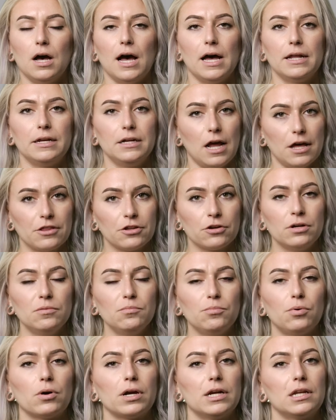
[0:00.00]
Another
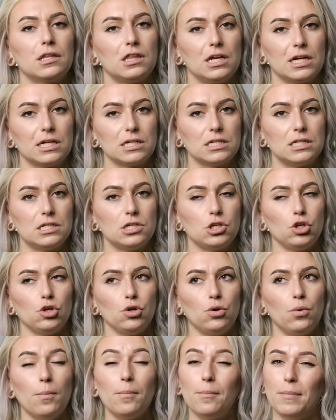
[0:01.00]
important thing
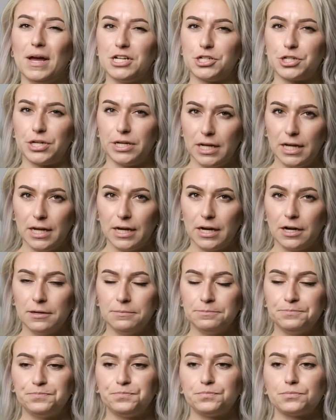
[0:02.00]
to mention
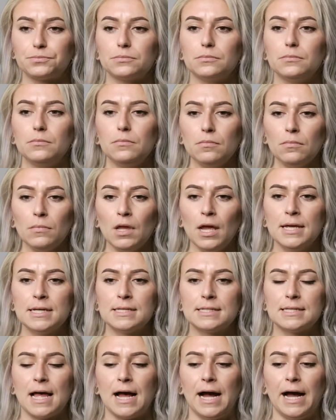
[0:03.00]
here
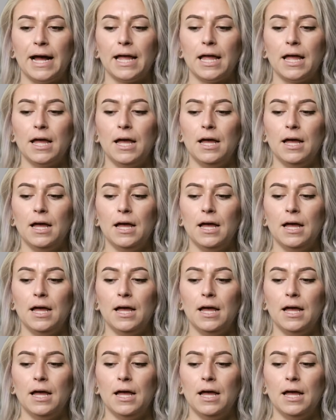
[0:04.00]
is that